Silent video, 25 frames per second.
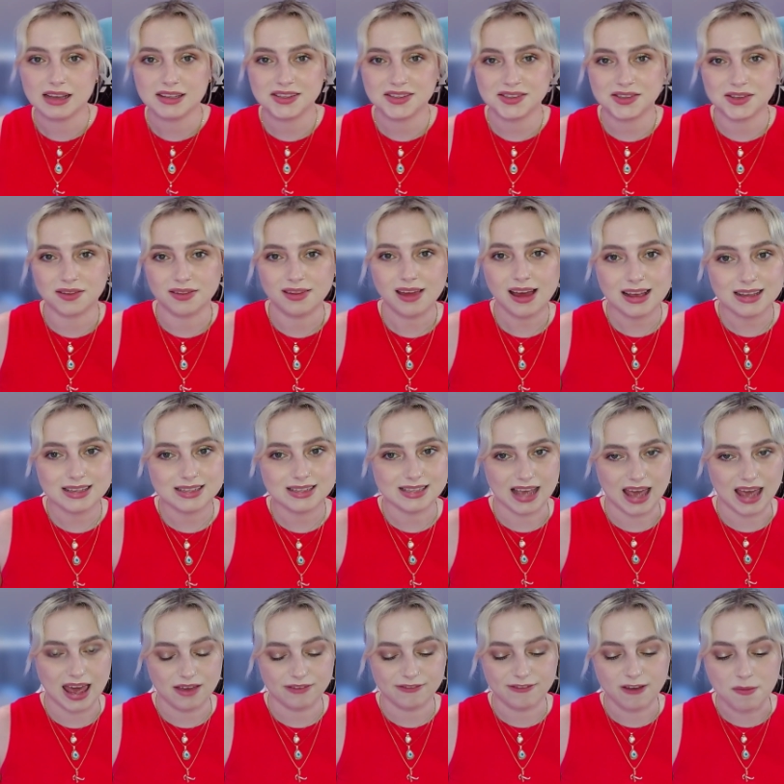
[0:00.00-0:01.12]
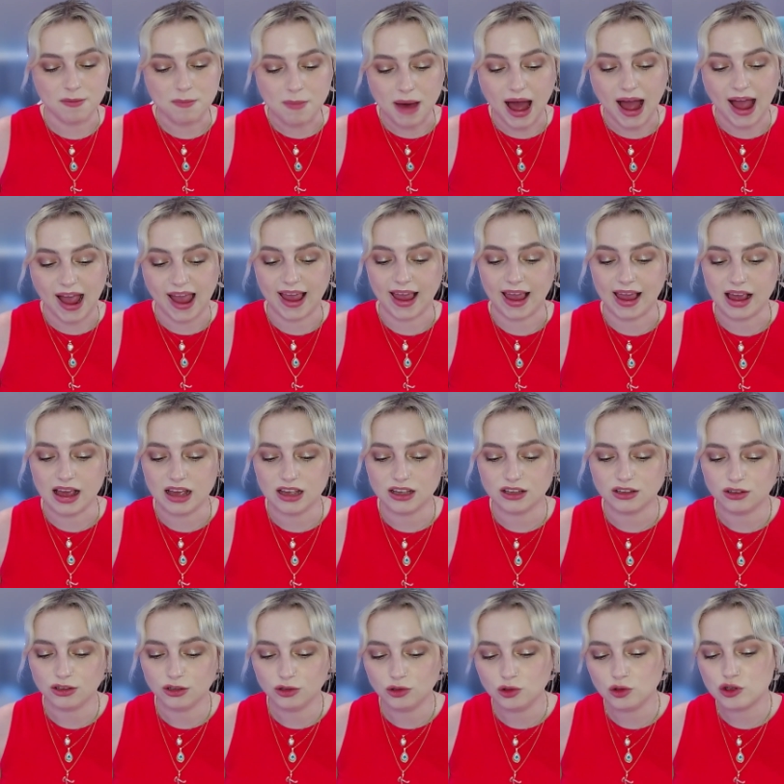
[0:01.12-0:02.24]
so that's it for my
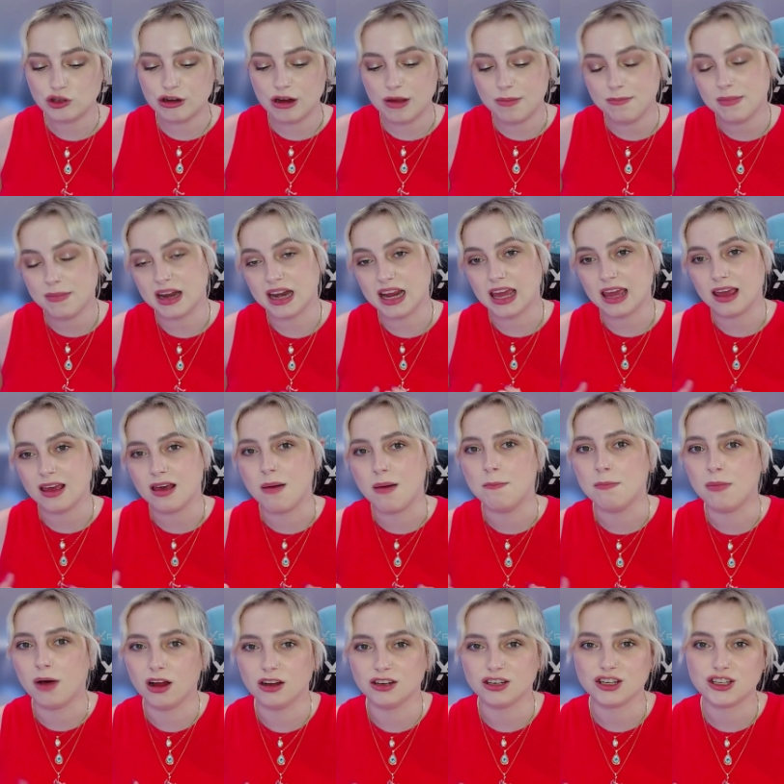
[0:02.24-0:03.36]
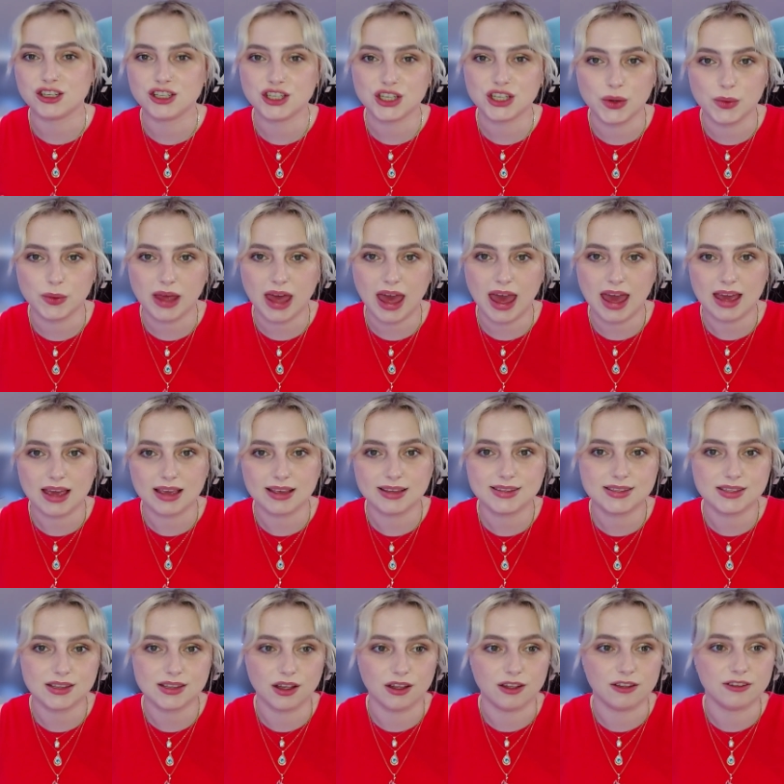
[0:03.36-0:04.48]
ultra mini mod
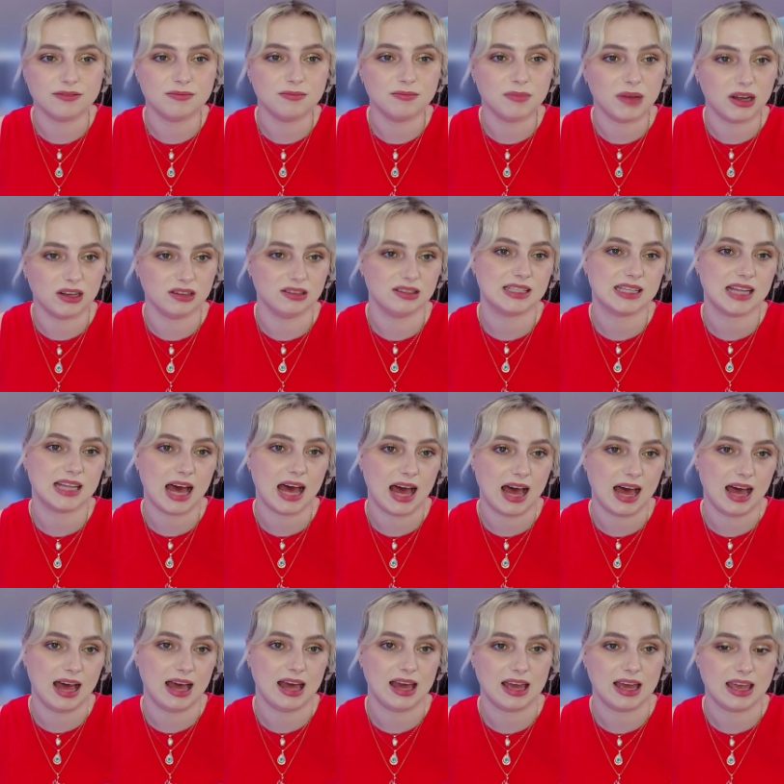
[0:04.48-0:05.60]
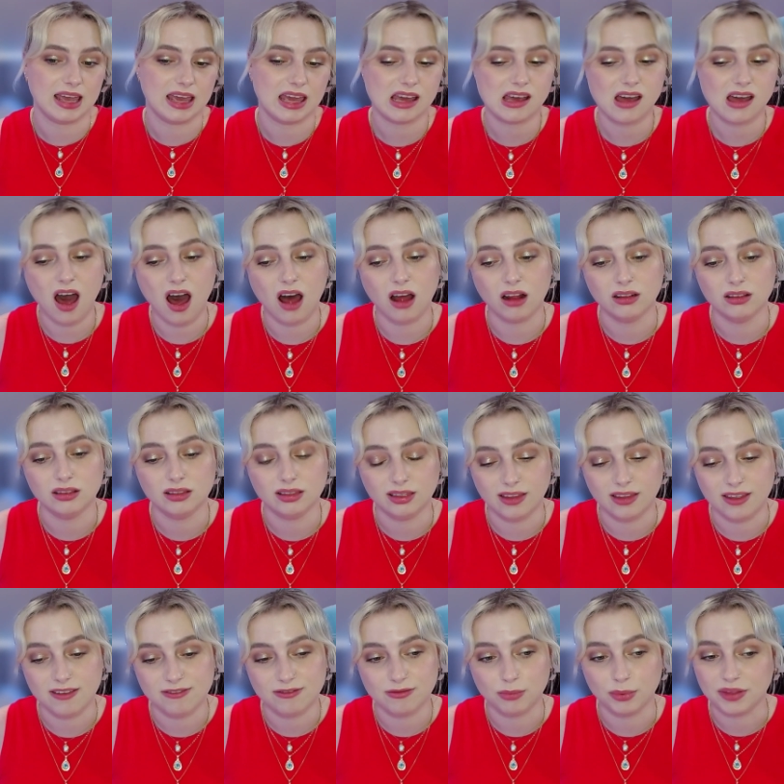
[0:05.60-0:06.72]
showcase of mods that I can't
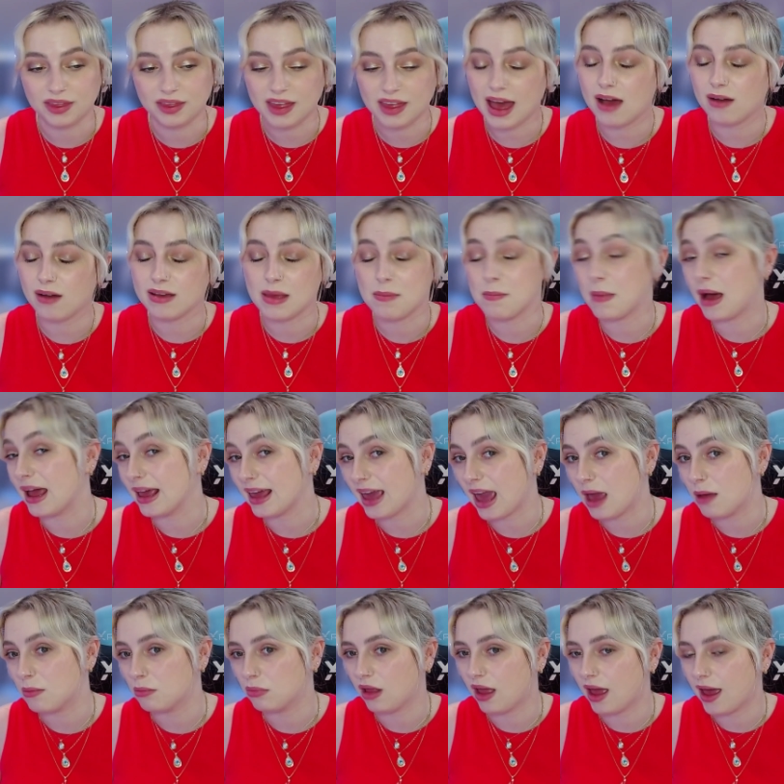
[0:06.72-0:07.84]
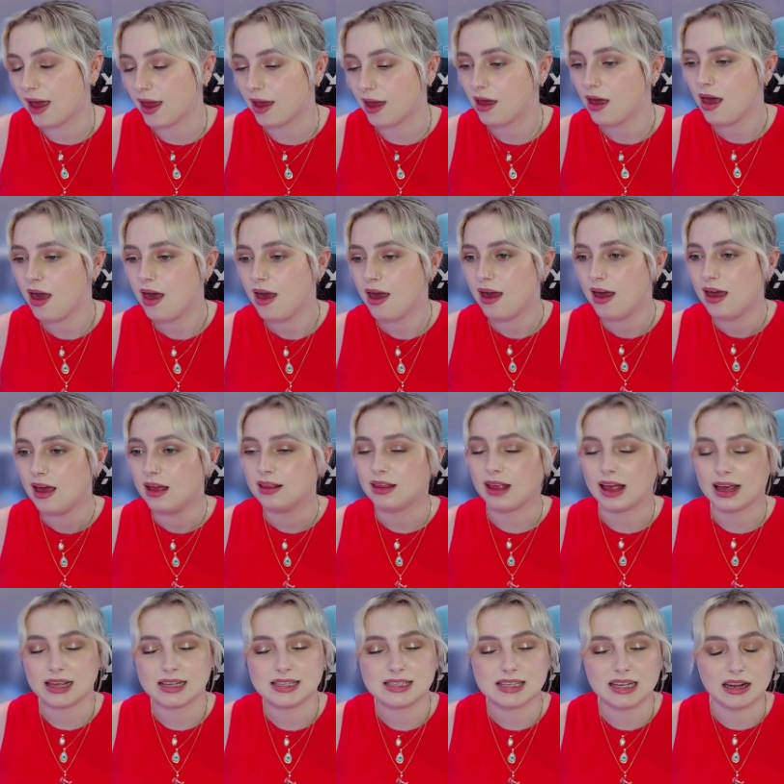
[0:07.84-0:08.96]
live without in my gameplay. Like
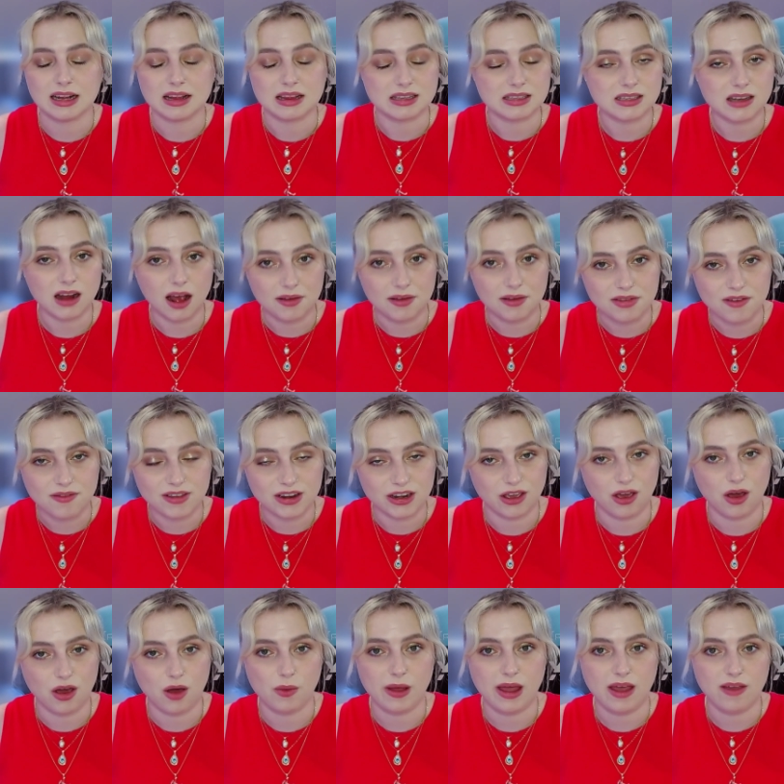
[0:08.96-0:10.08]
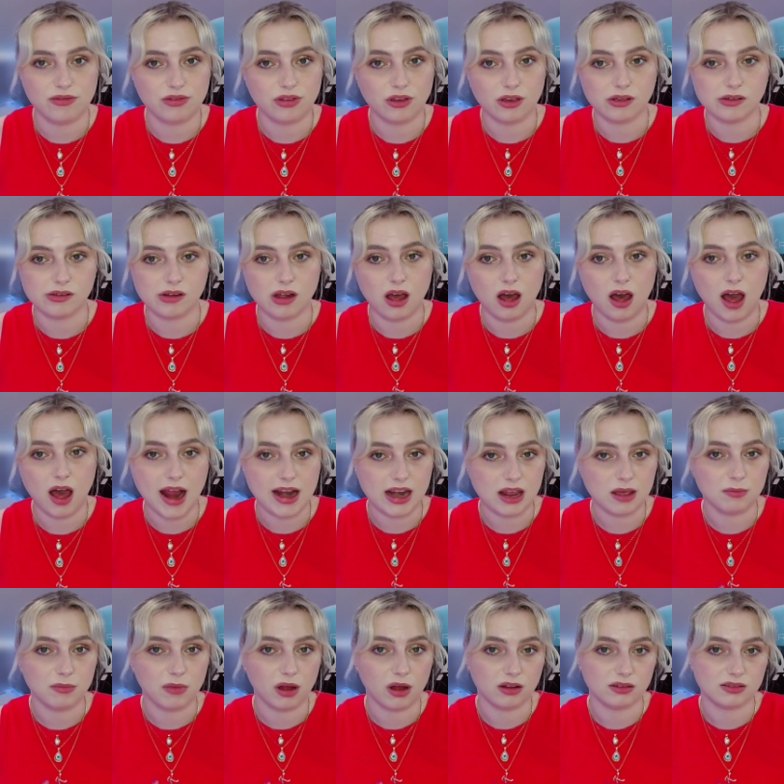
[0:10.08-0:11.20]
I said at the start of the video, if there are any
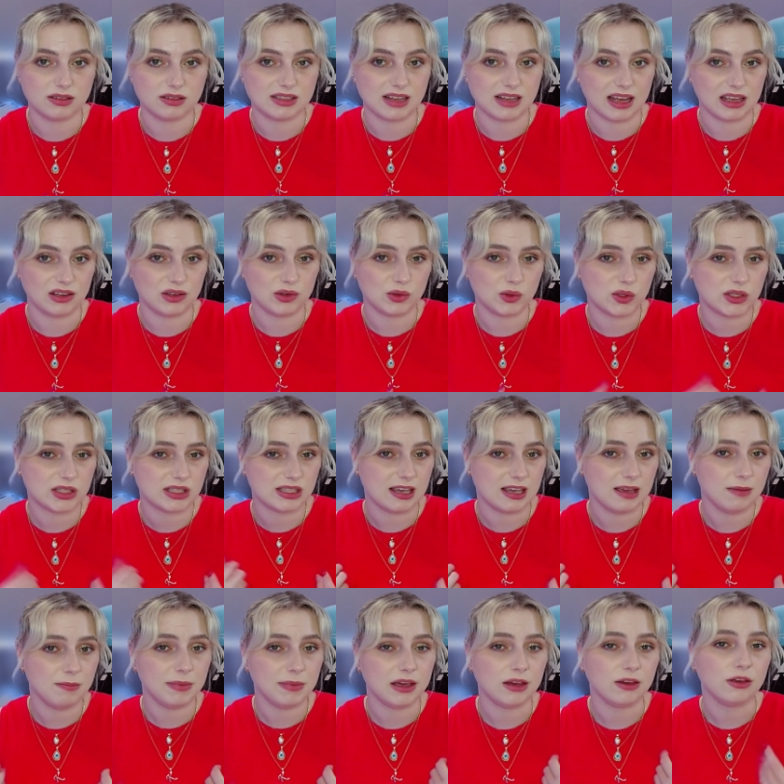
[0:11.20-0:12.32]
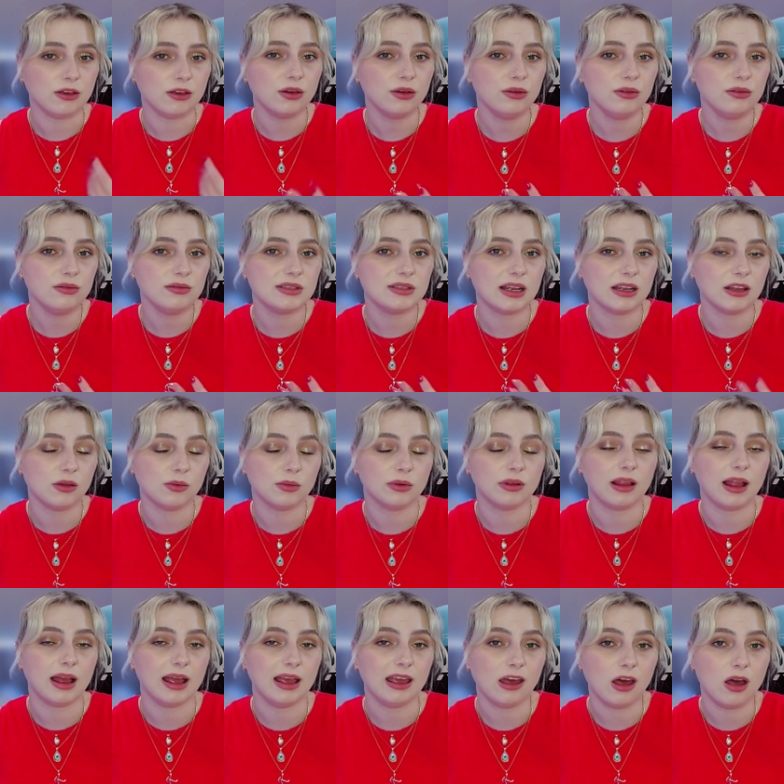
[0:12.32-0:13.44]
mods that you see me use that you would
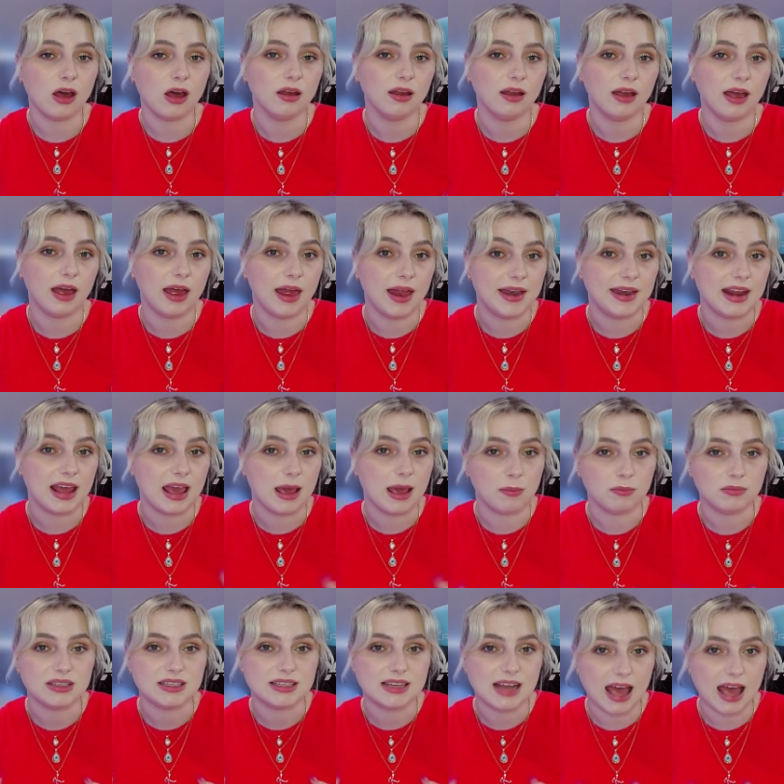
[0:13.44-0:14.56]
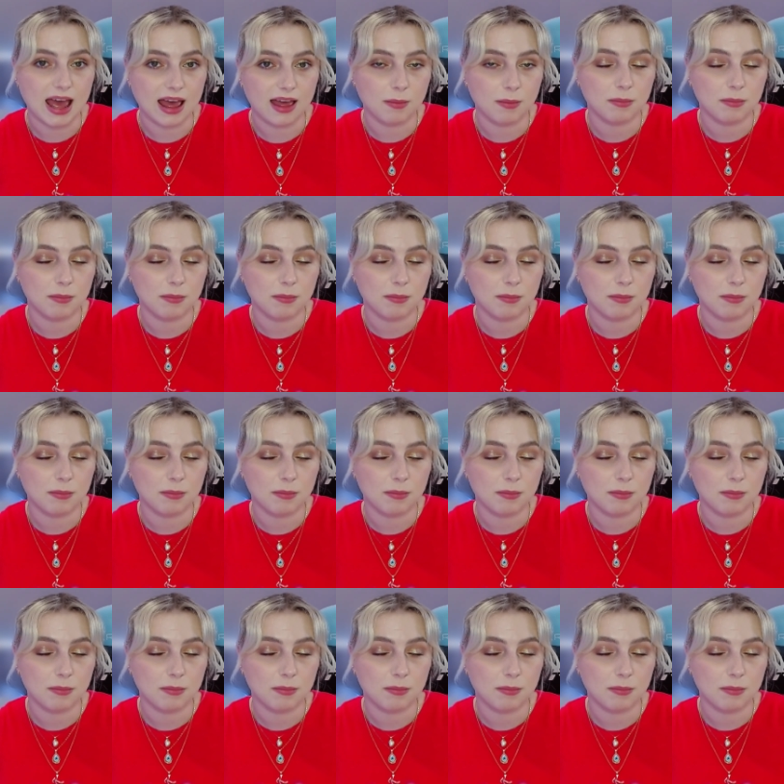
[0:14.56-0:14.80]
like an in-depth